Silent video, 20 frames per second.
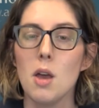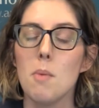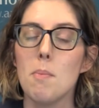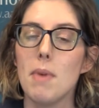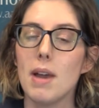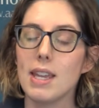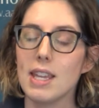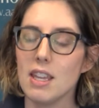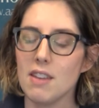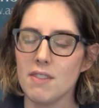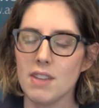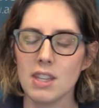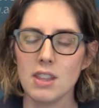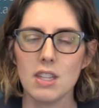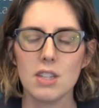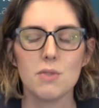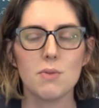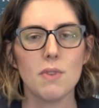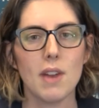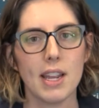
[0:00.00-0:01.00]
By giving
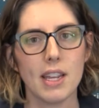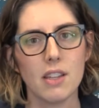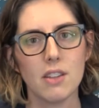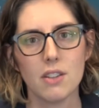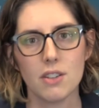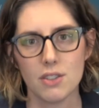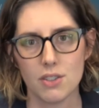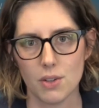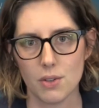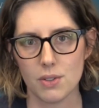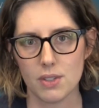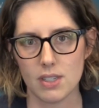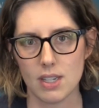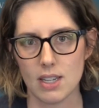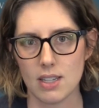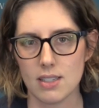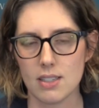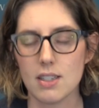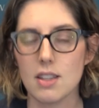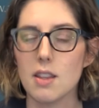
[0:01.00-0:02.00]
these regular
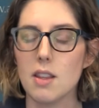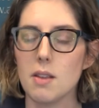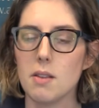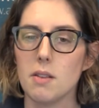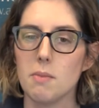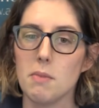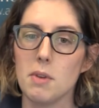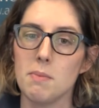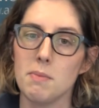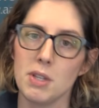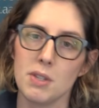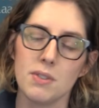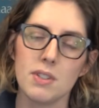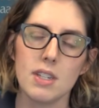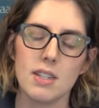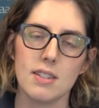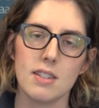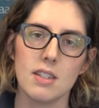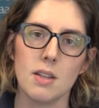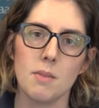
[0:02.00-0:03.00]
doses, the immune
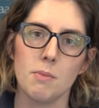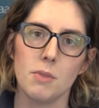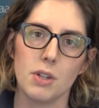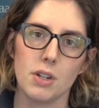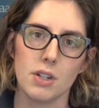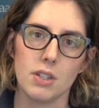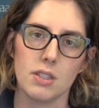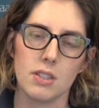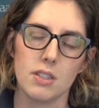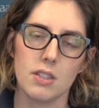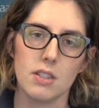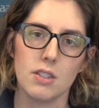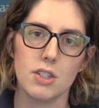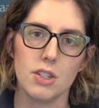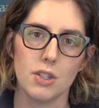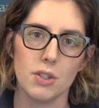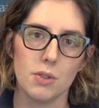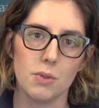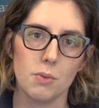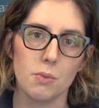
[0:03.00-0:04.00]
system learns
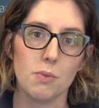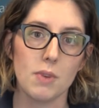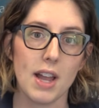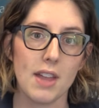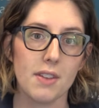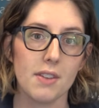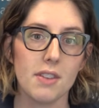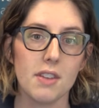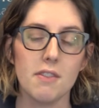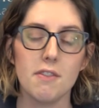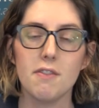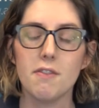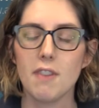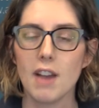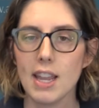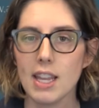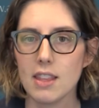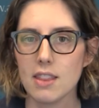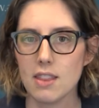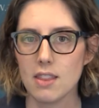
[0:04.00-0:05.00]
to, rather than
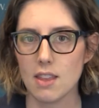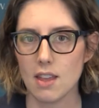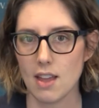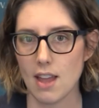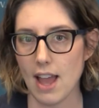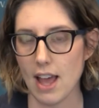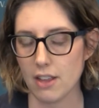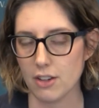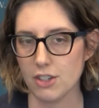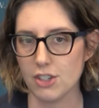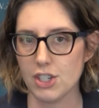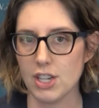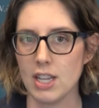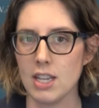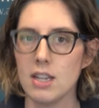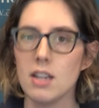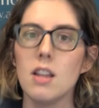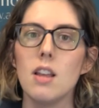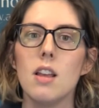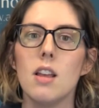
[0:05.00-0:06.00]
fight the
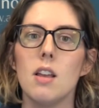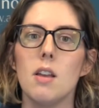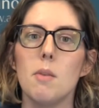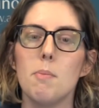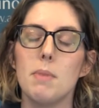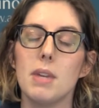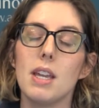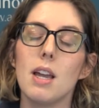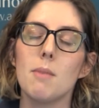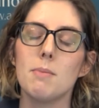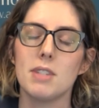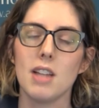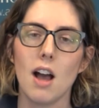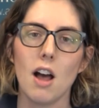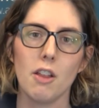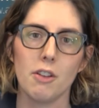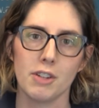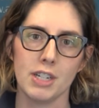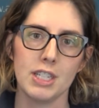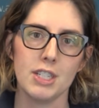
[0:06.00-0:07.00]
allergen, become
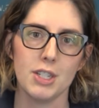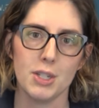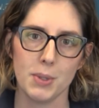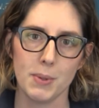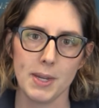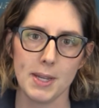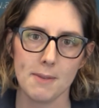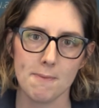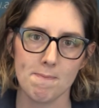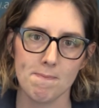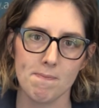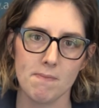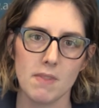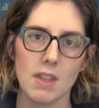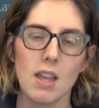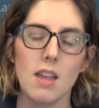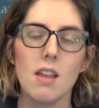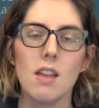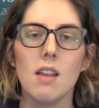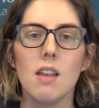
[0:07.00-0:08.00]
tolerant to it.
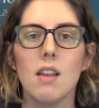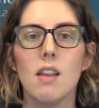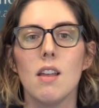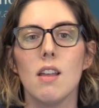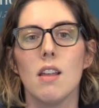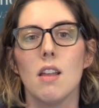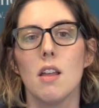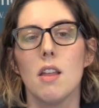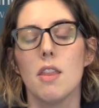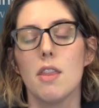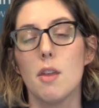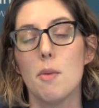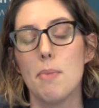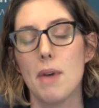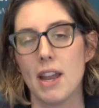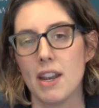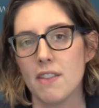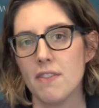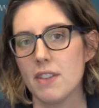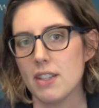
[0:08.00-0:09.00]
The
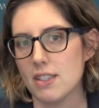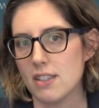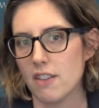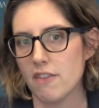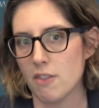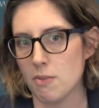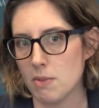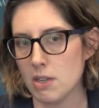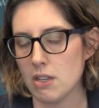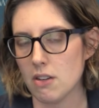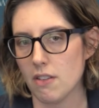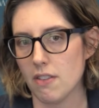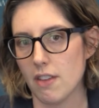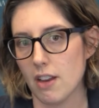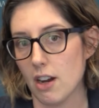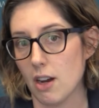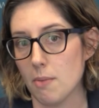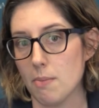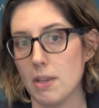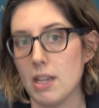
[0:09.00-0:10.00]
benefits of
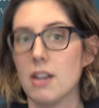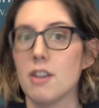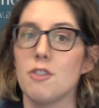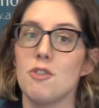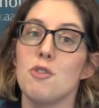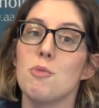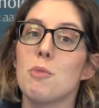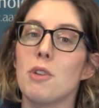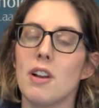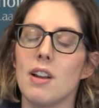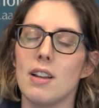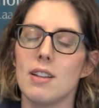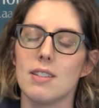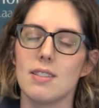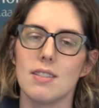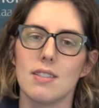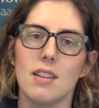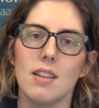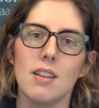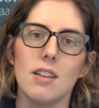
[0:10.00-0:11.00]
immunotherapy are numerous.
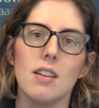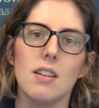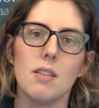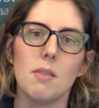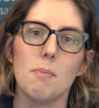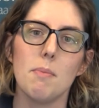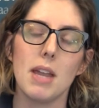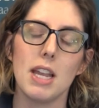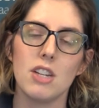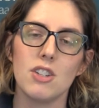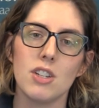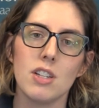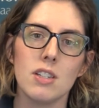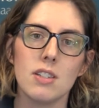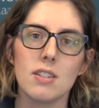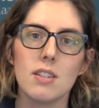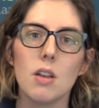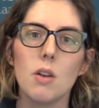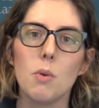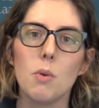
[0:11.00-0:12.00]
Patients